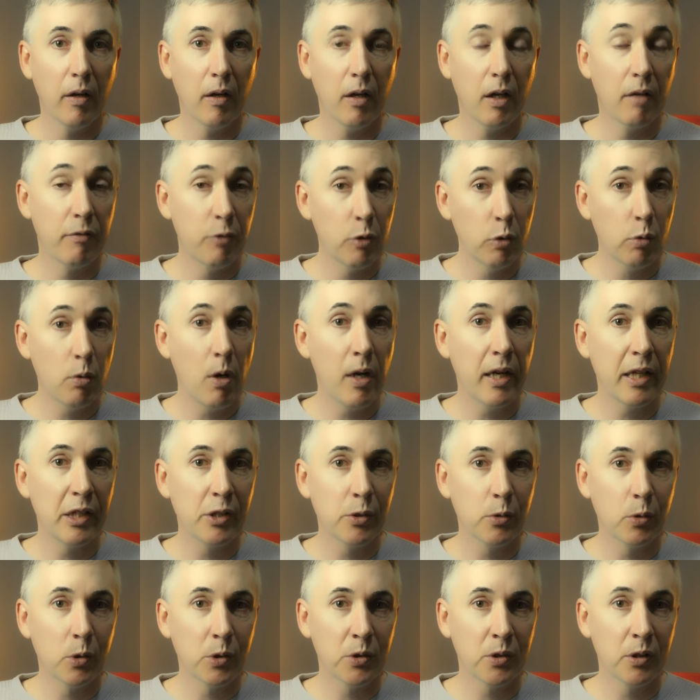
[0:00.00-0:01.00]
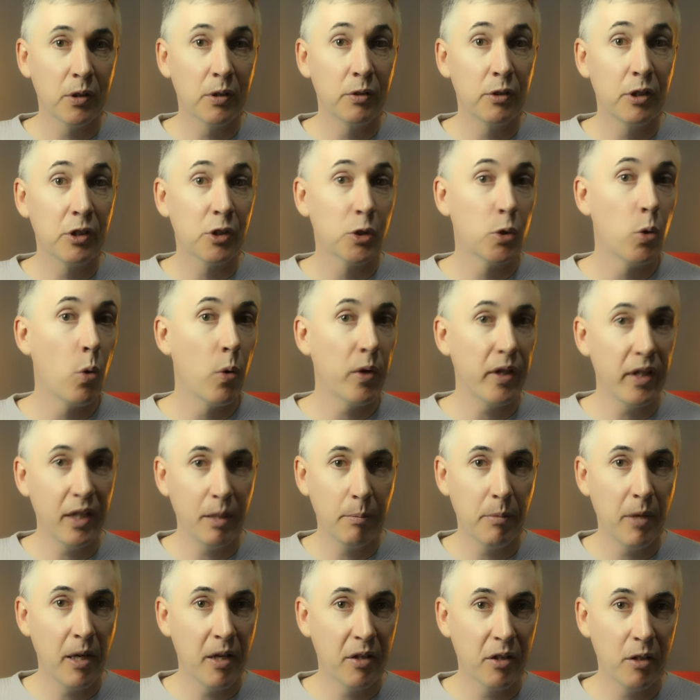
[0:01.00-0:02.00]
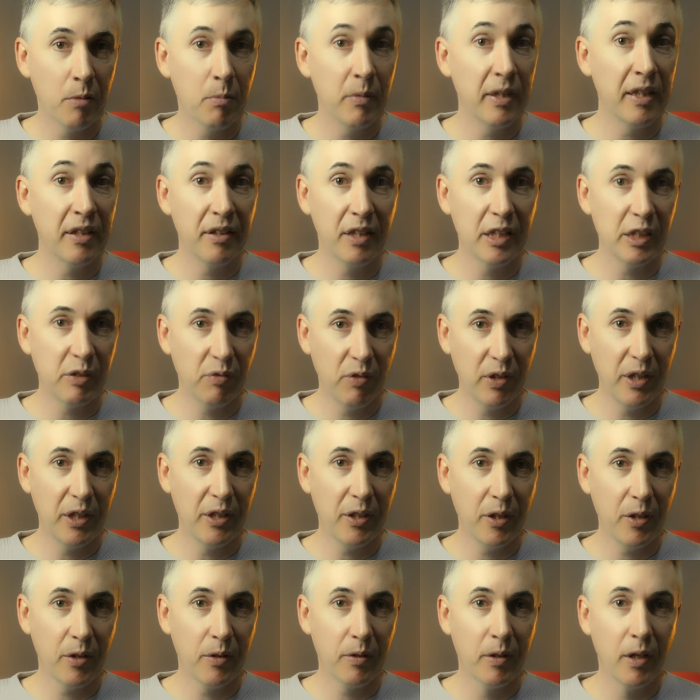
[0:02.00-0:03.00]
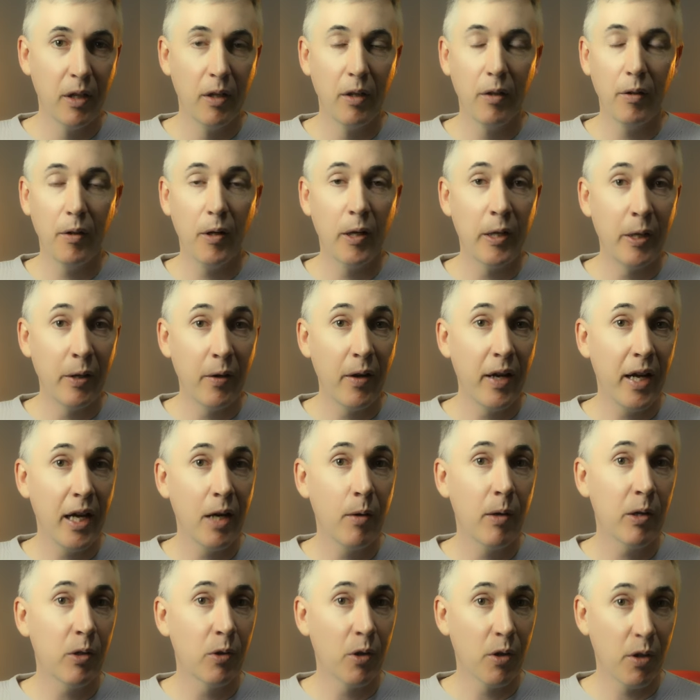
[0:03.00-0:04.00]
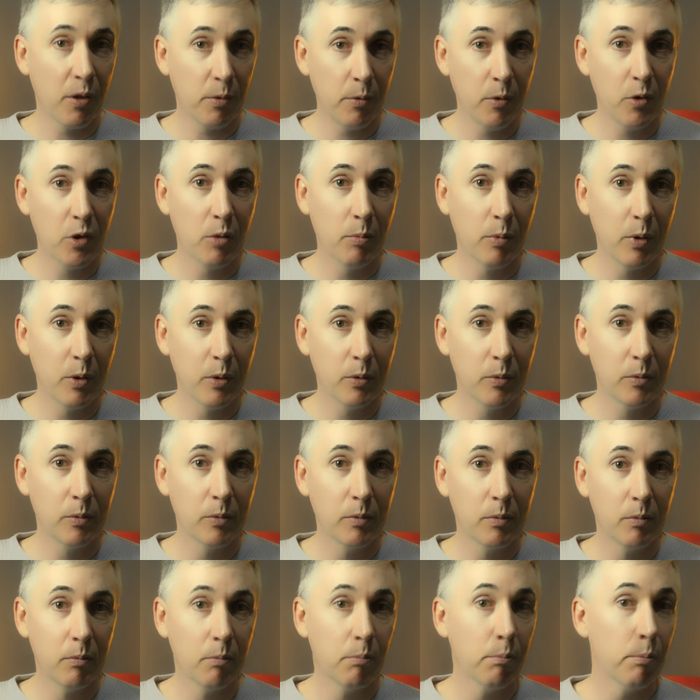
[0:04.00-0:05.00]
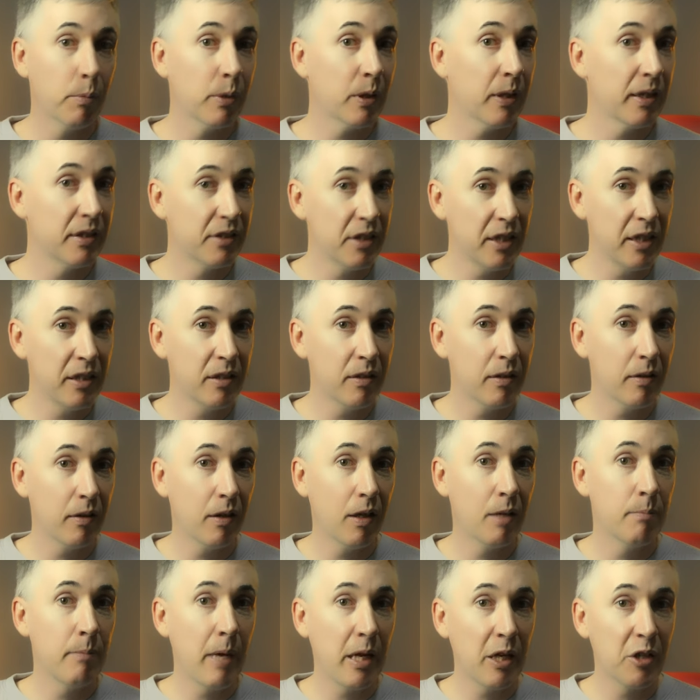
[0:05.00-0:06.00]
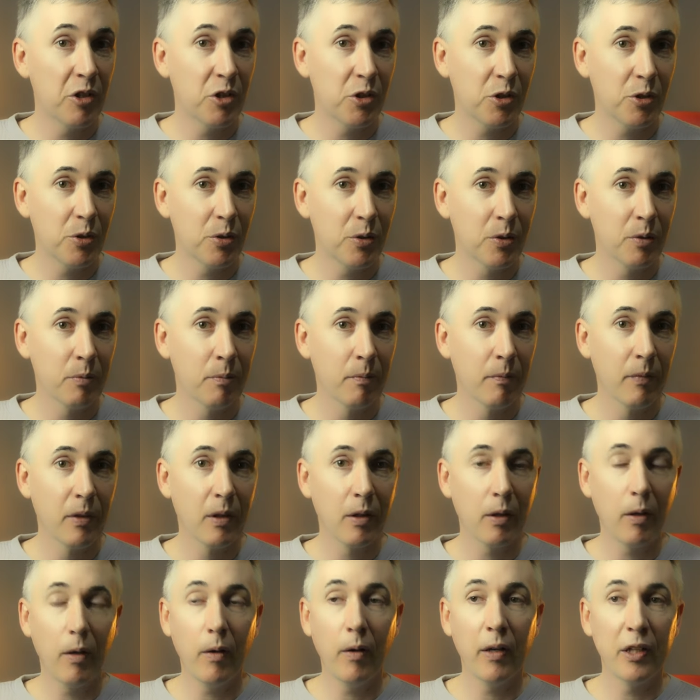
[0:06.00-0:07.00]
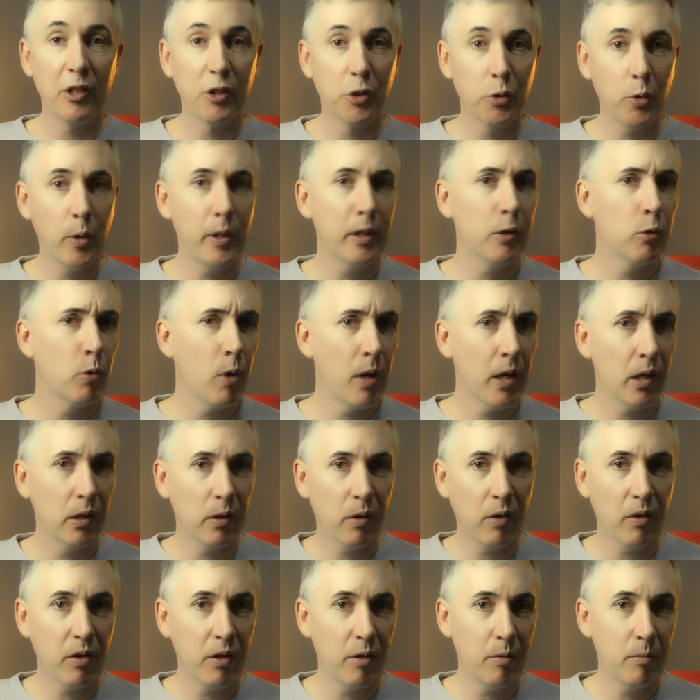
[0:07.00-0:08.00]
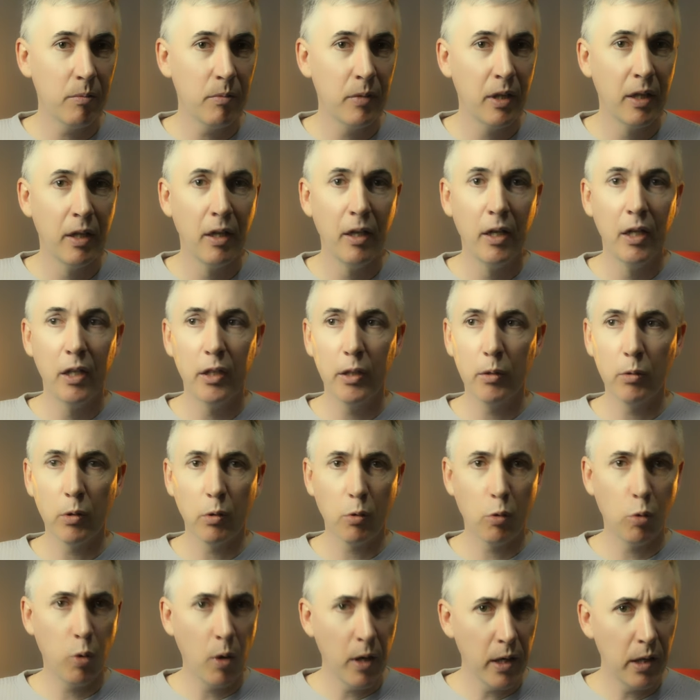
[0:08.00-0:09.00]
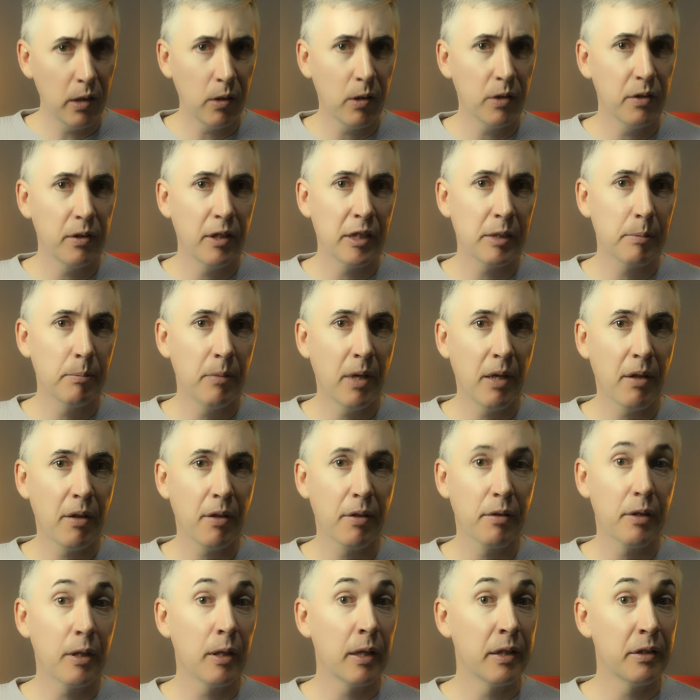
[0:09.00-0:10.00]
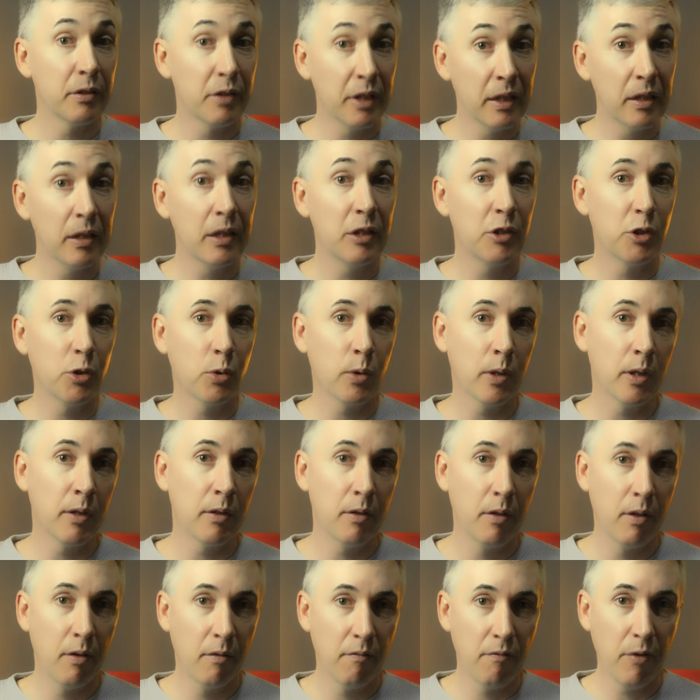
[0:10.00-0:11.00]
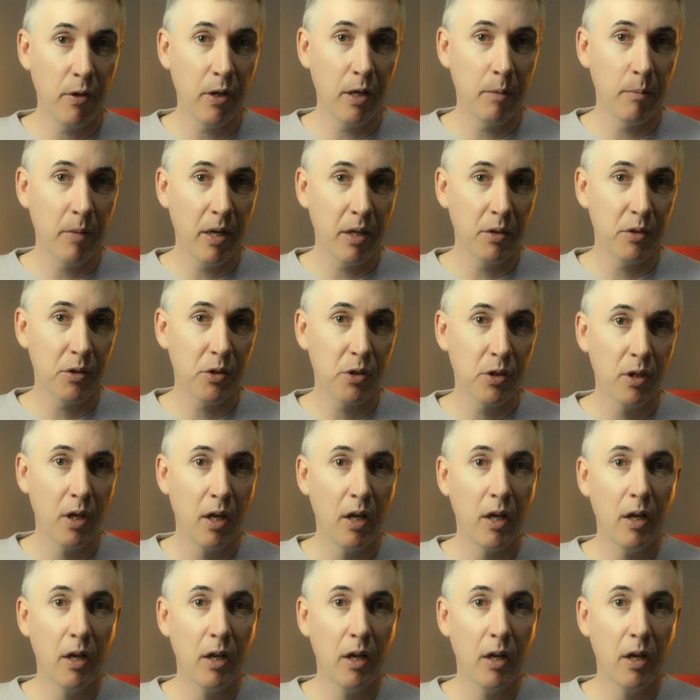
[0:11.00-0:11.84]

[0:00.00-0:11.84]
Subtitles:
I feel quite exhausted just talking about them in this video. I don't know how I got through them all, but I did. I managed to. I enjoyed quite a lot of them. There were quite a lot this month that I didn't enjoy very much,